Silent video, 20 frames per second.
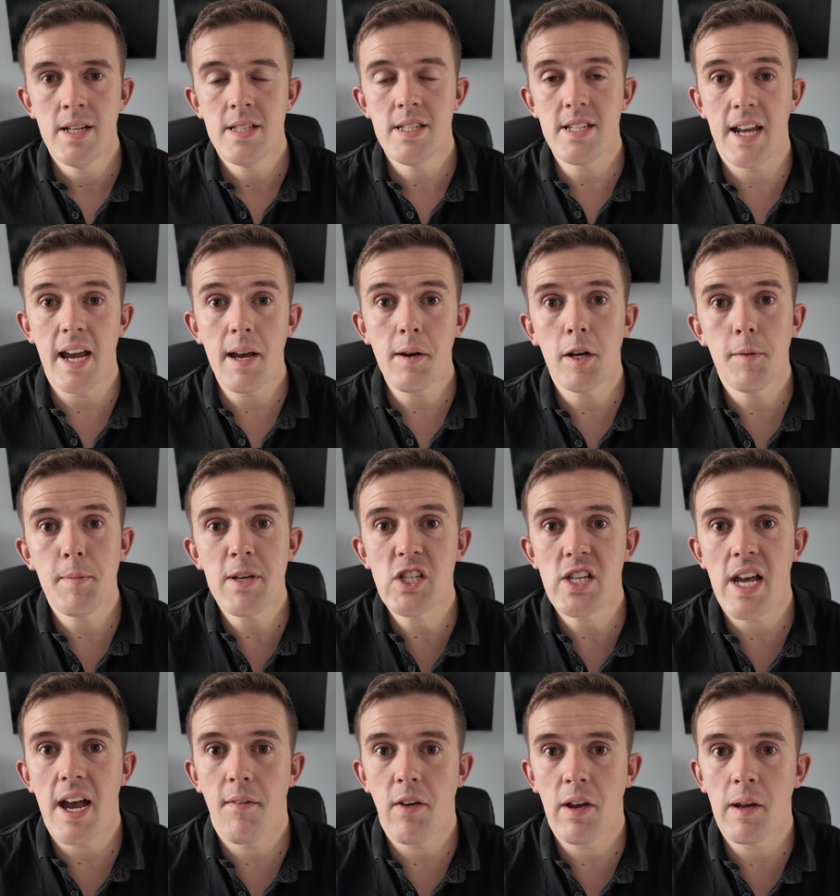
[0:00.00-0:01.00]
Today I'm going to be
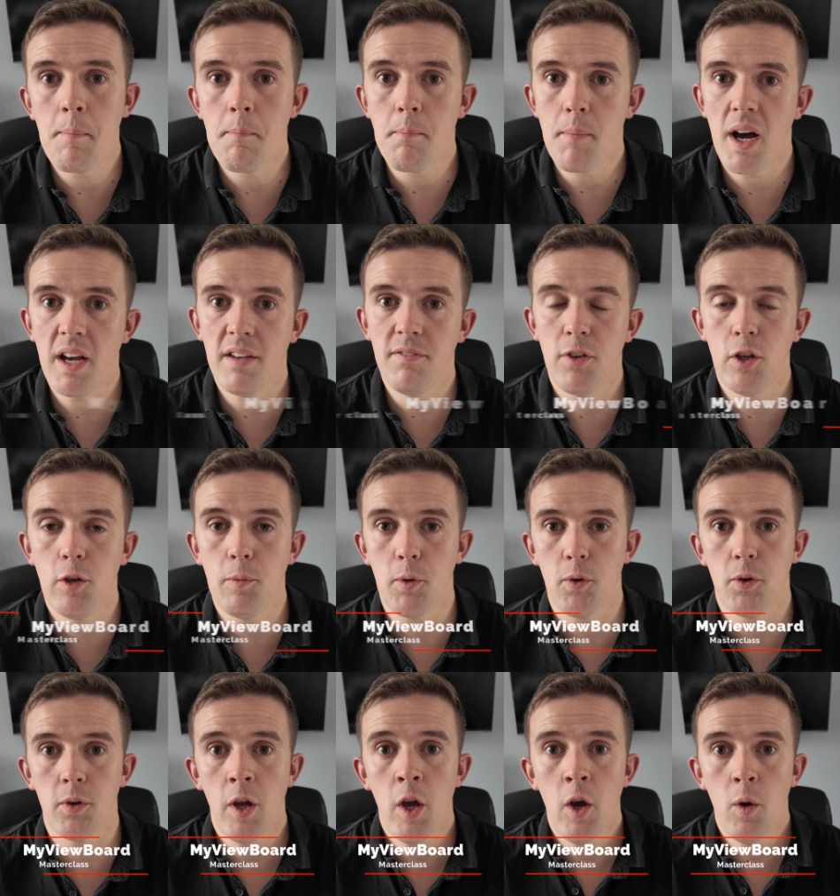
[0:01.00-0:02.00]
sharing my
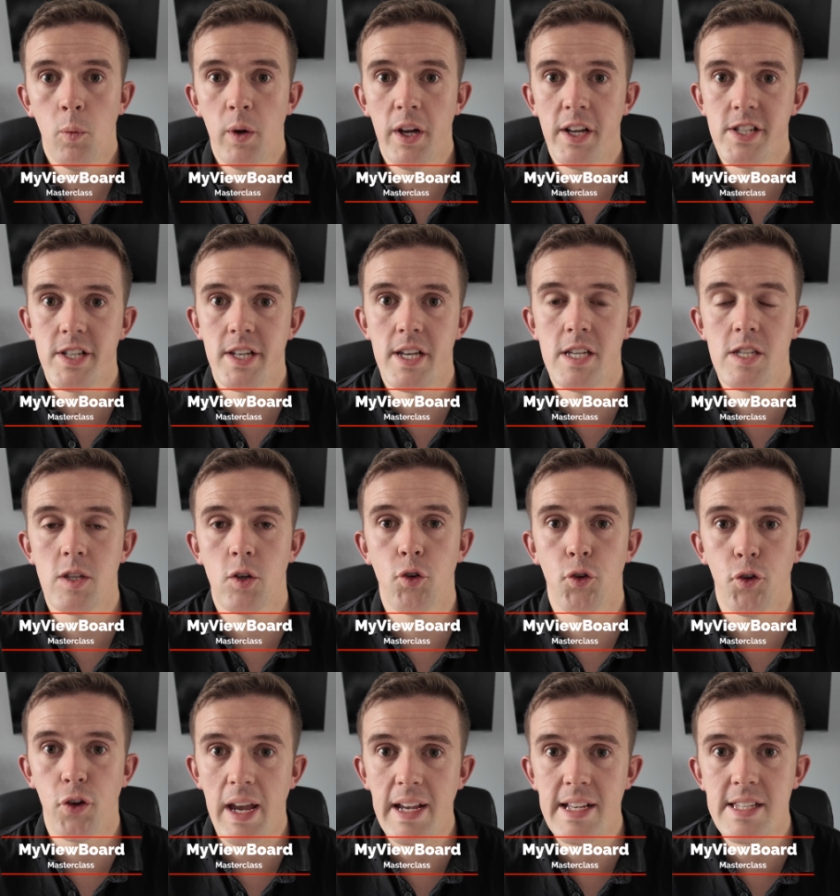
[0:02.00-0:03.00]
Viewboard, which is
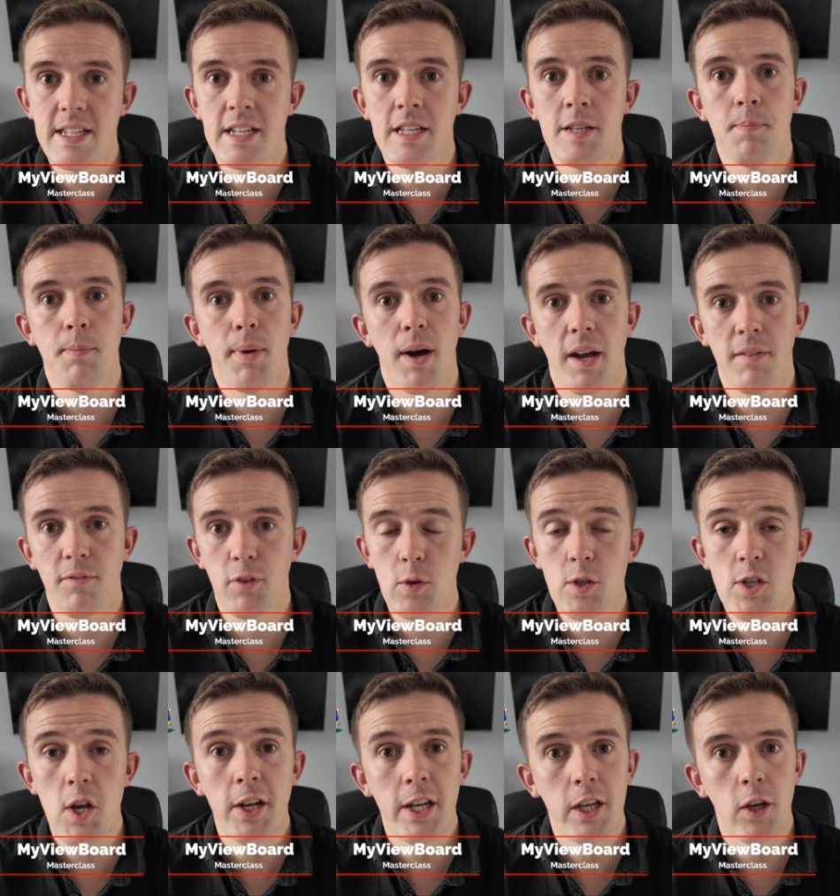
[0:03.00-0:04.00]
created by
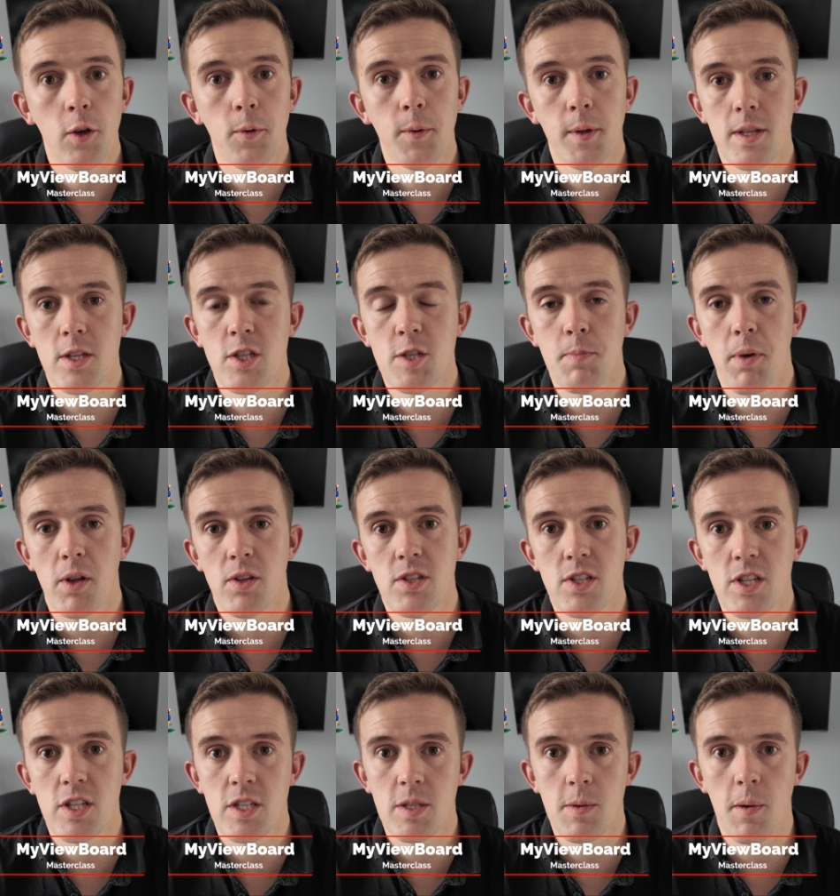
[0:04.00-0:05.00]
ViewSonic, who are the
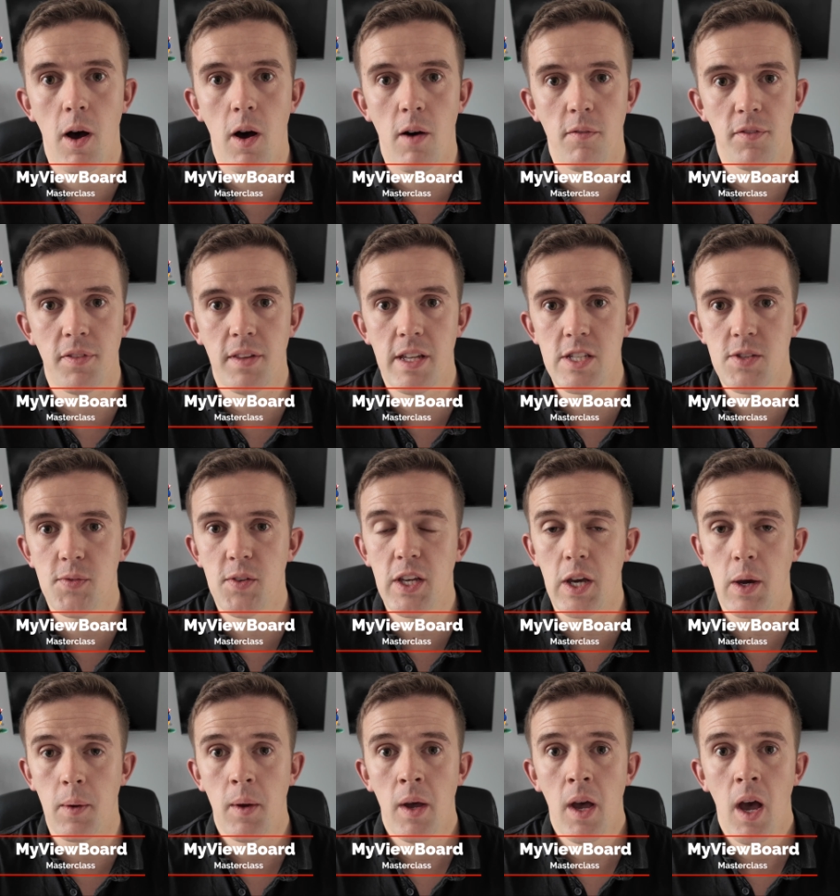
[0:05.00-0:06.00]
sponsors of this
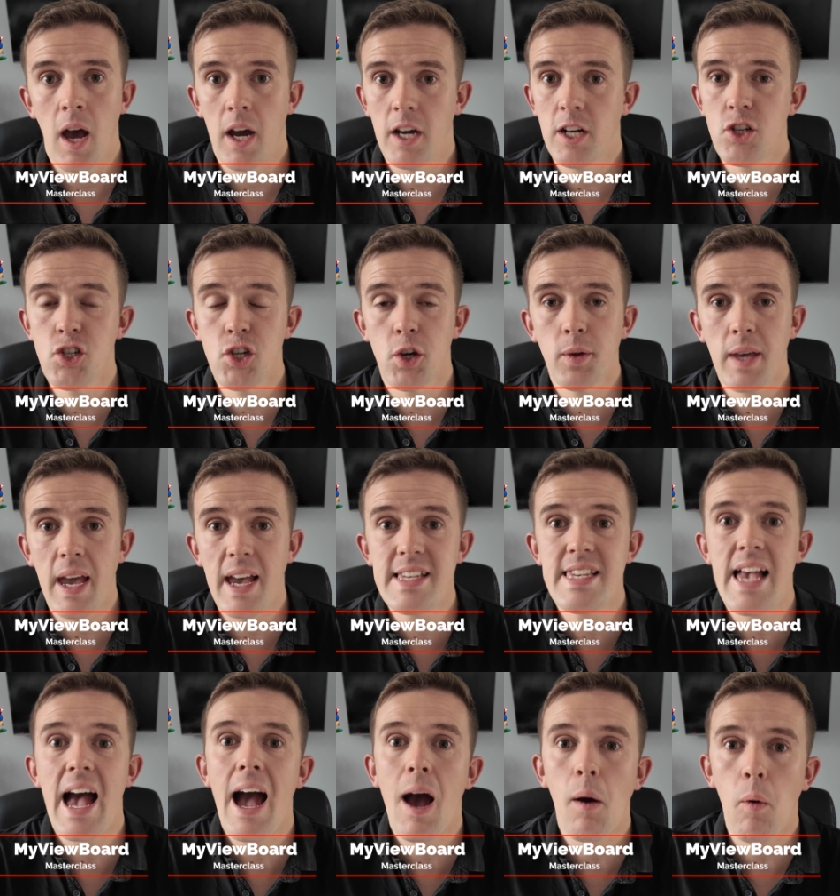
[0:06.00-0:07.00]
video. I'm going to
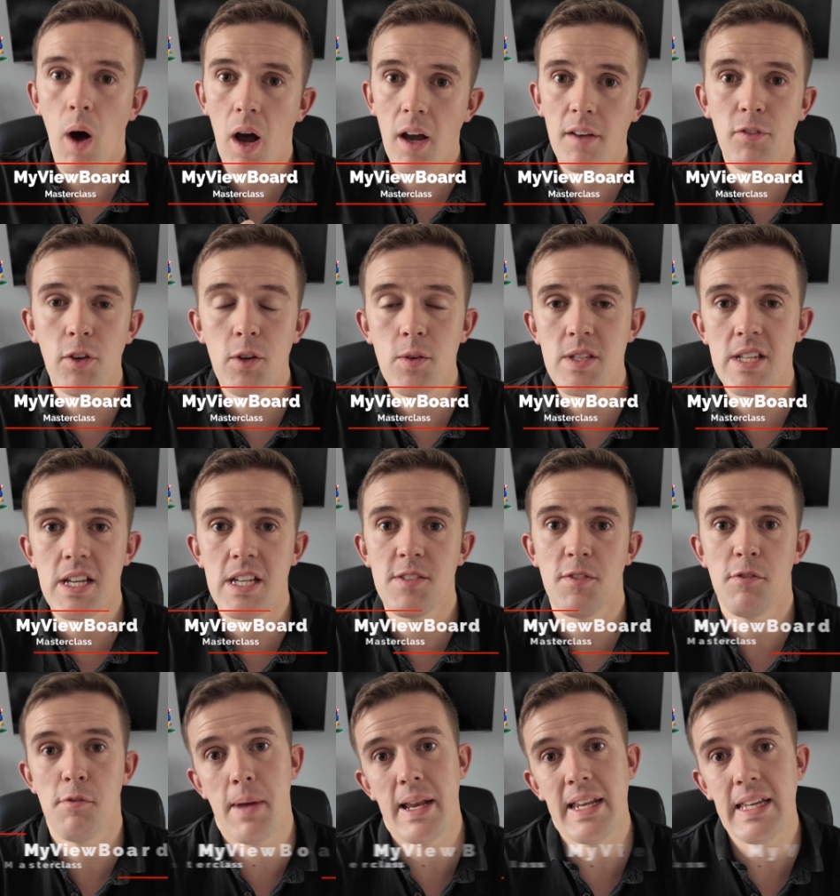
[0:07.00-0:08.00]
showcase how I've used this
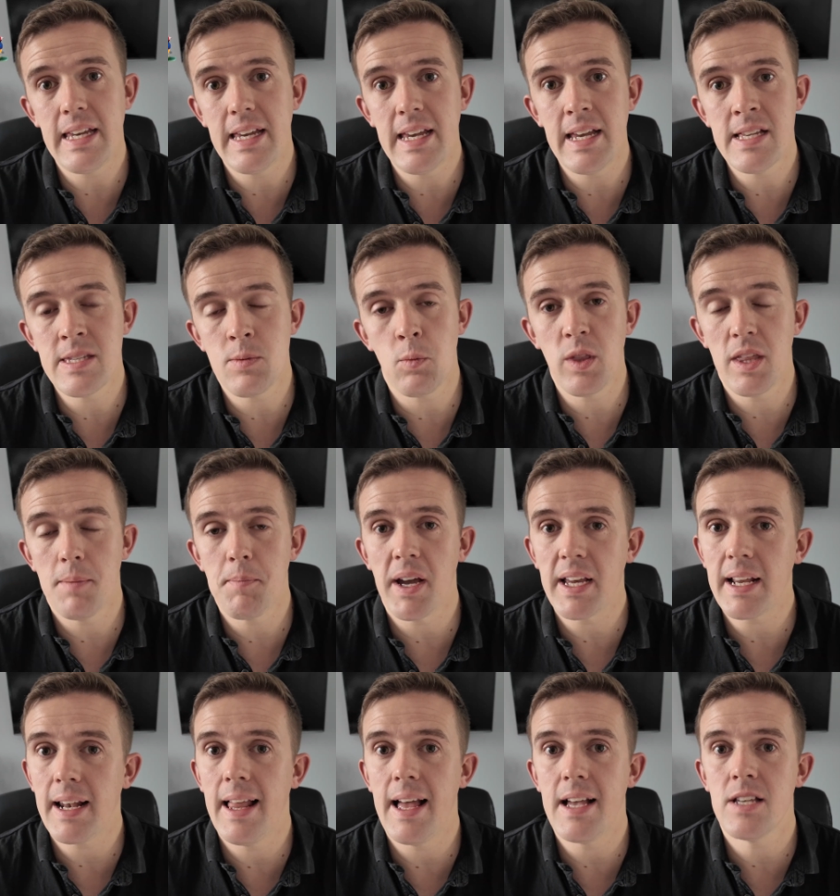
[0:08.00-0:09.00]
for many years within
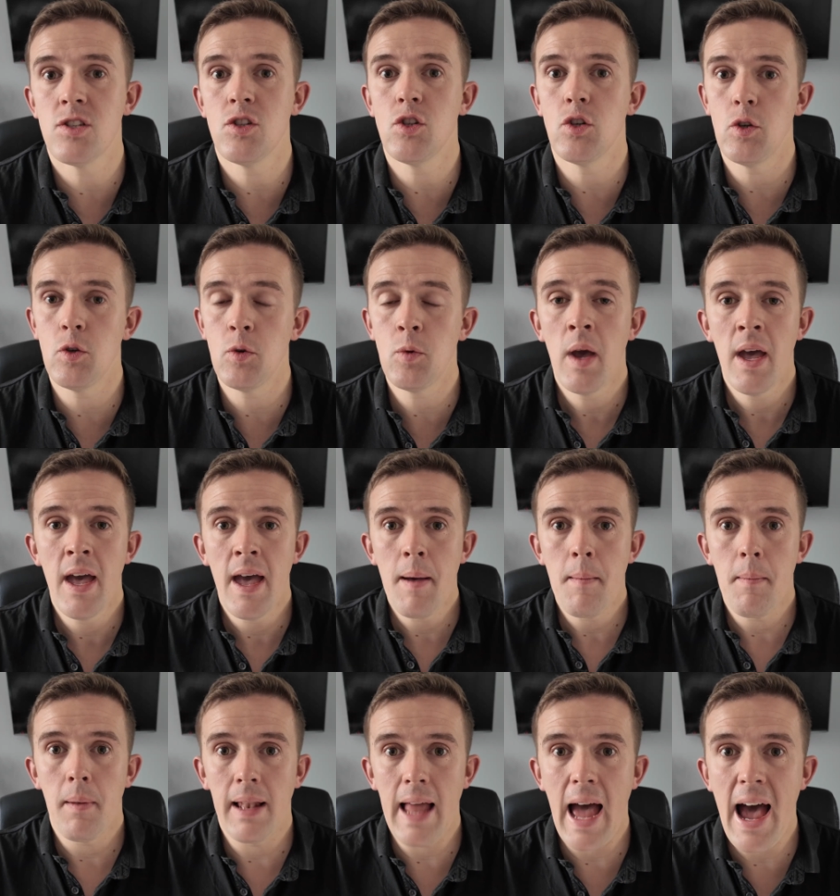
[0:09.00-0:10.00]
my class to
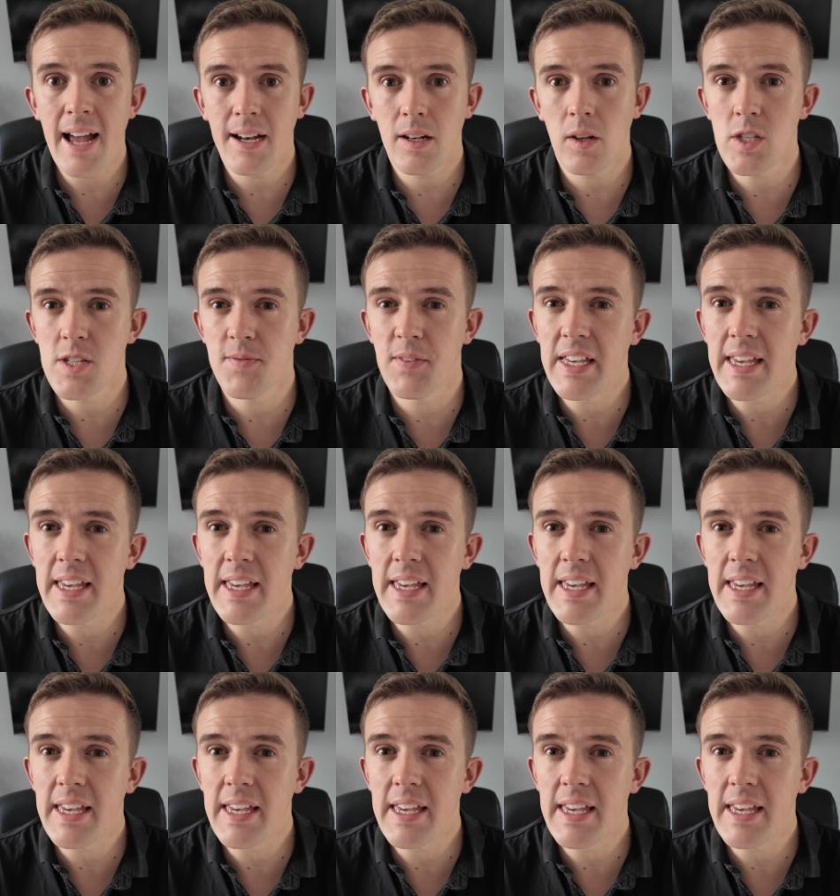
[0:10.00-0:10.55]
add lots of